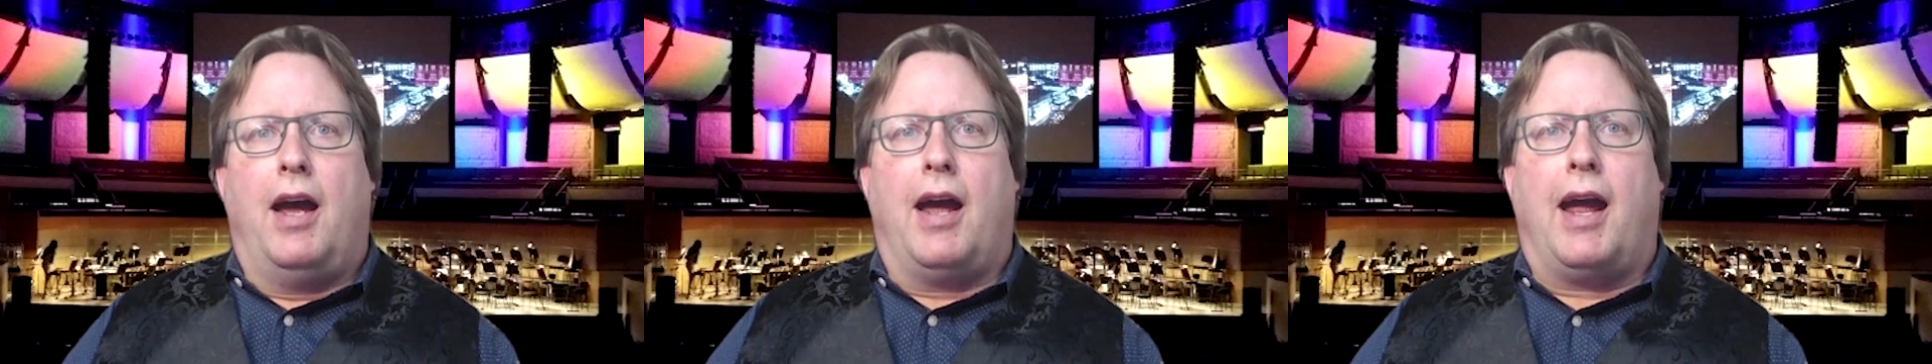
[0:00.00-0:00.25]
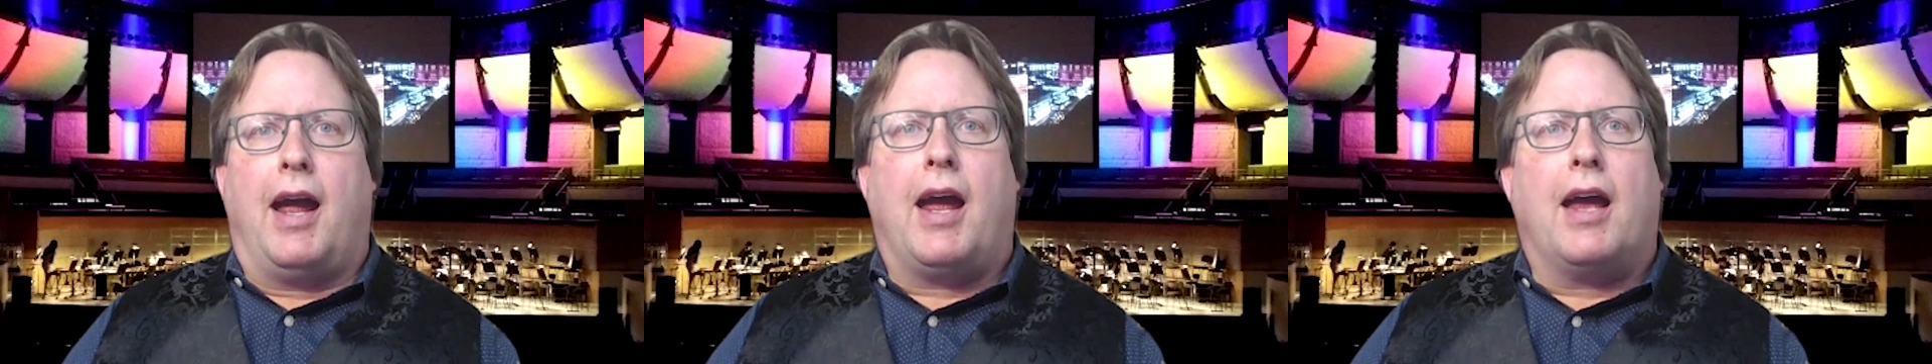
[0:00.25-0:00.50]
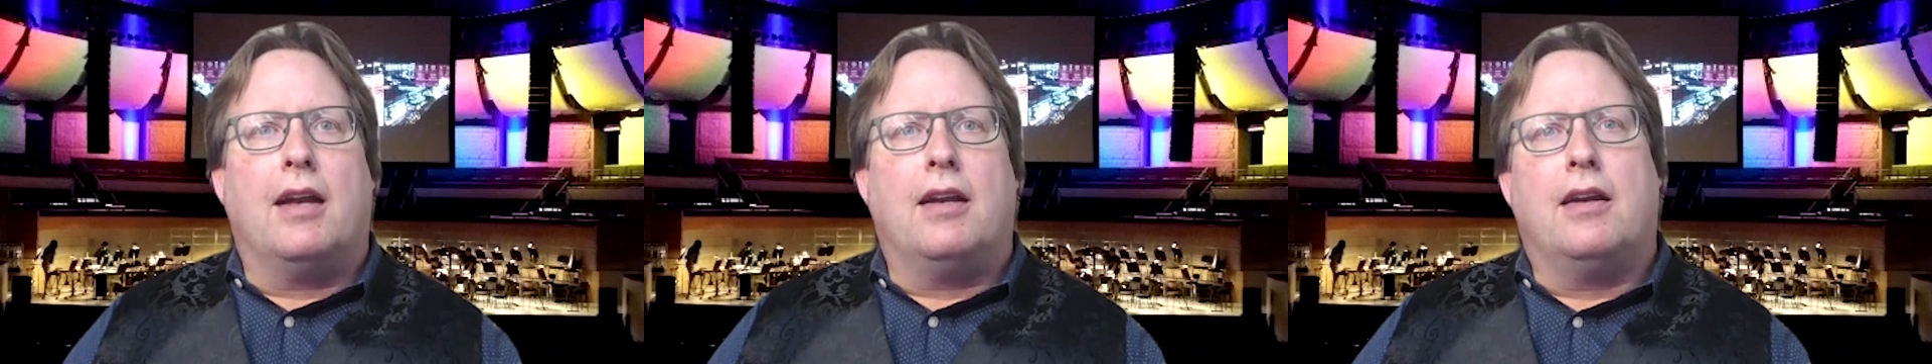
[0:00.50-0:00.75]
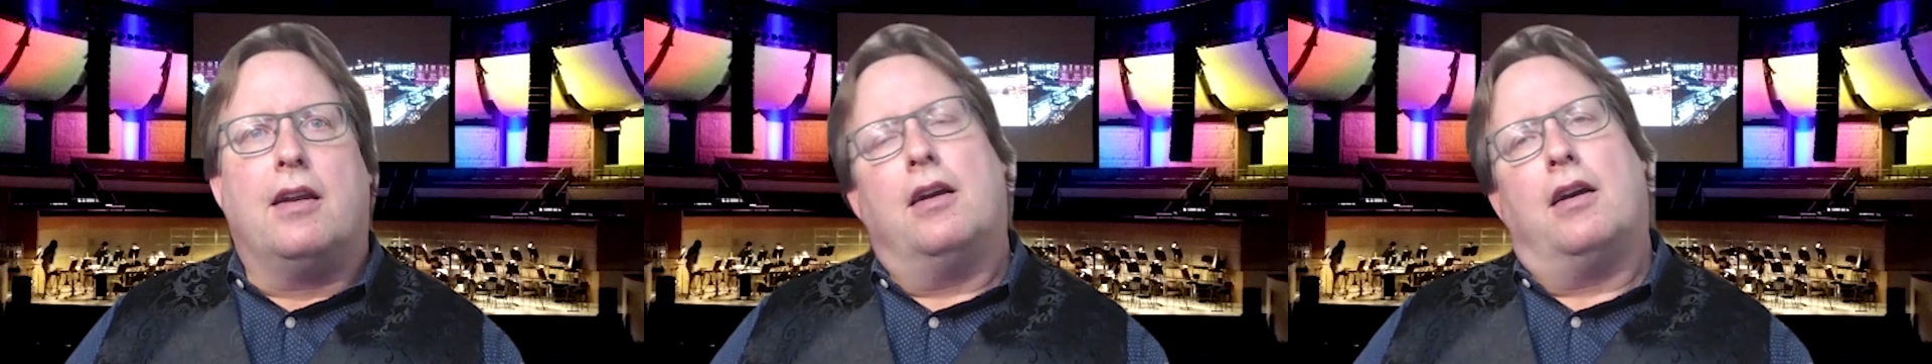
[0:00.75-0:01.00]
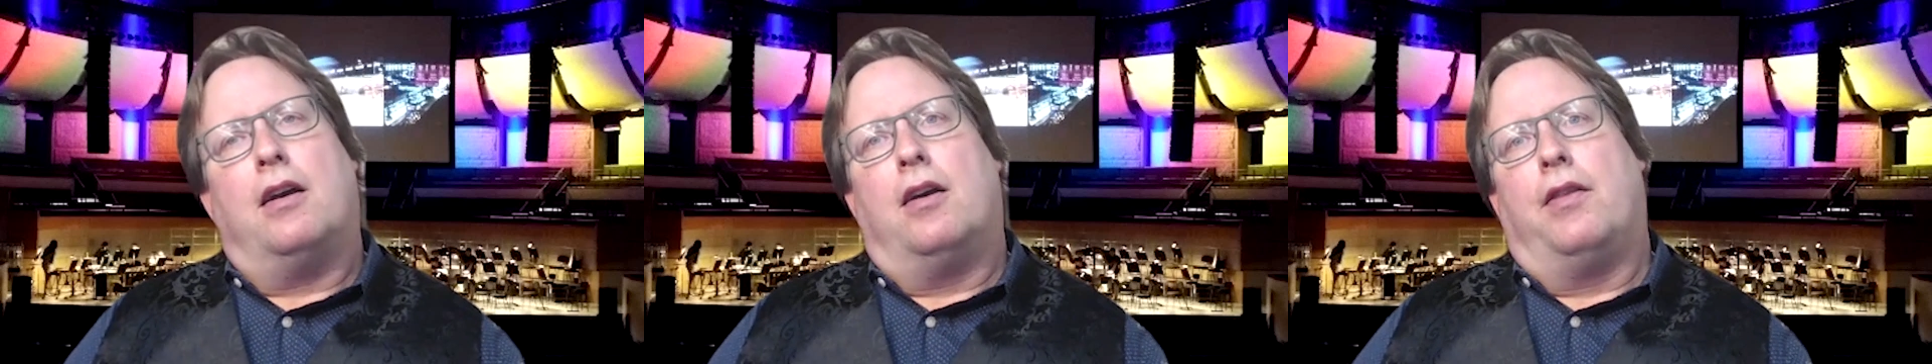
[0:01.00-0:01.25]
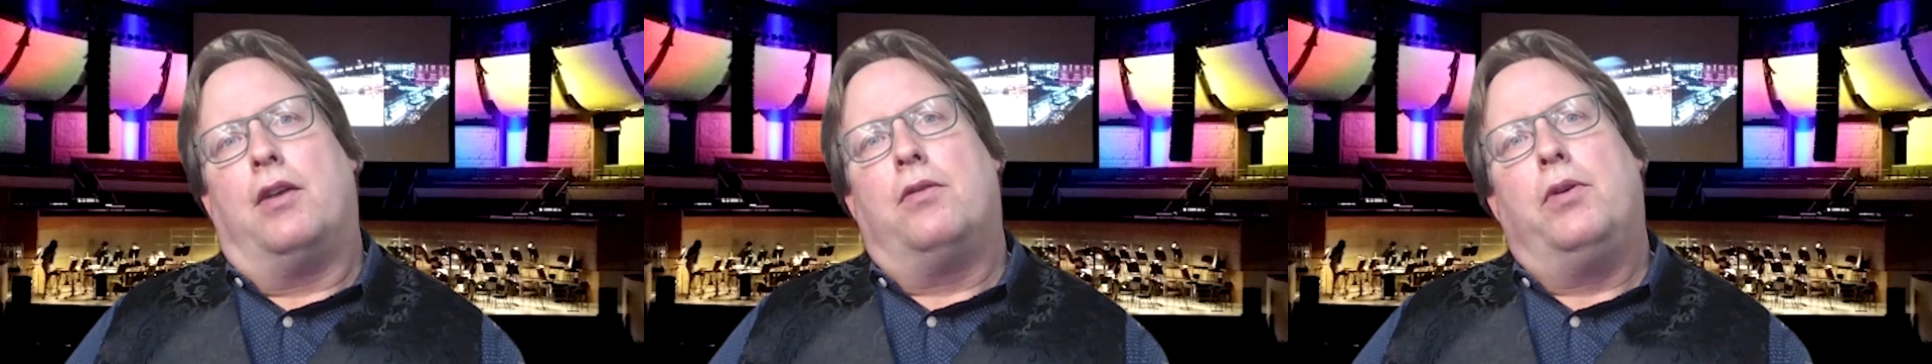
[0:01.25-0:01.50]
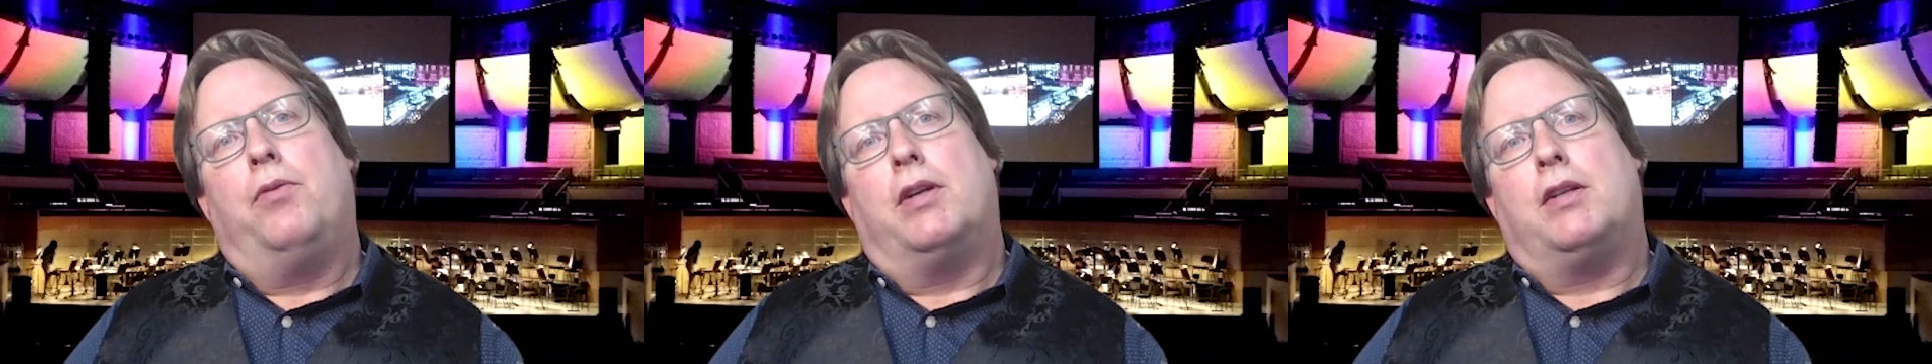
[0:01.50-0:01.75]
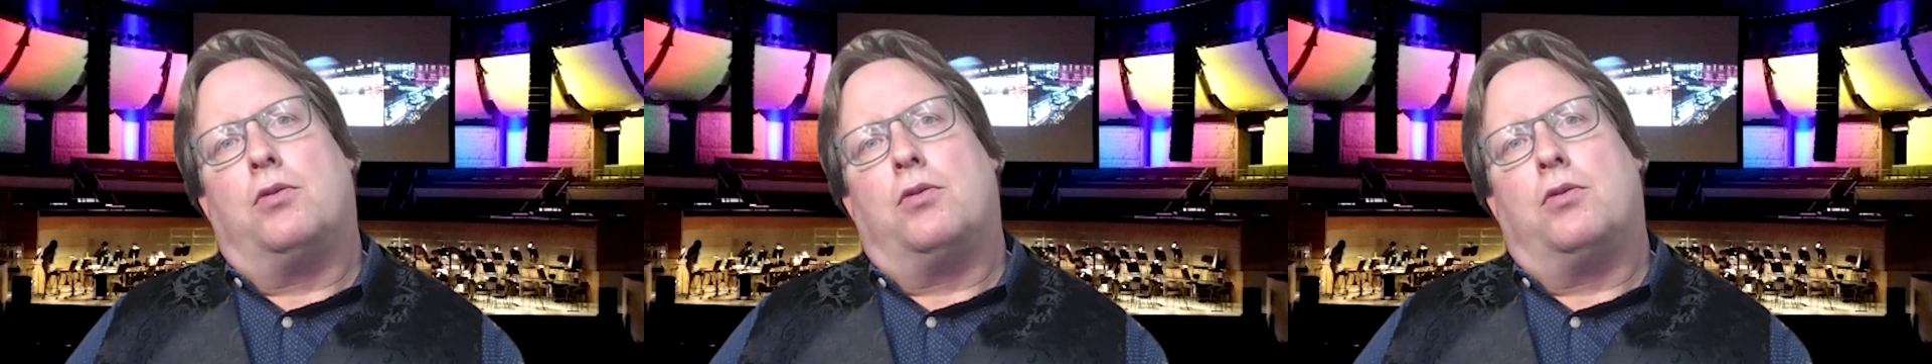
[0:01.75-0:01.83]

And then we went